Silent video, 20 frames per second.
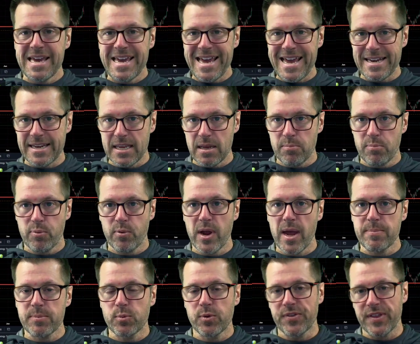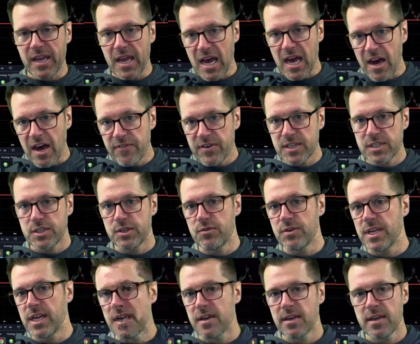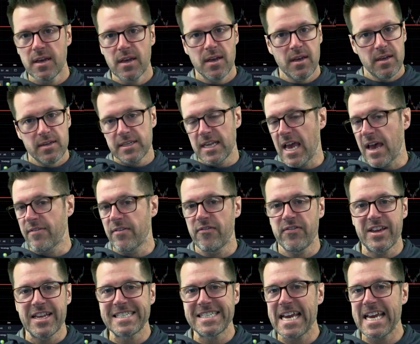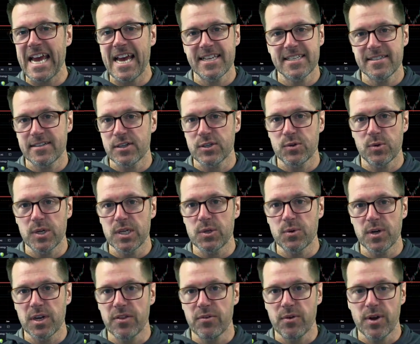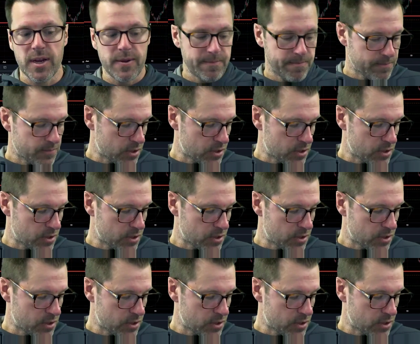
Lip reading: and get prepped with the confidence you need to have a fantastic 2023.